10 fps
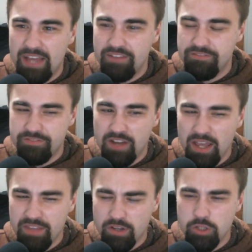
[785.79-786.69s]
at
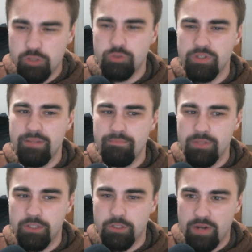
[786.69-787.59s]
500
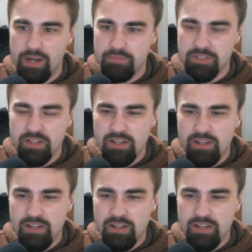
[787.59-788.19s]
milligrams.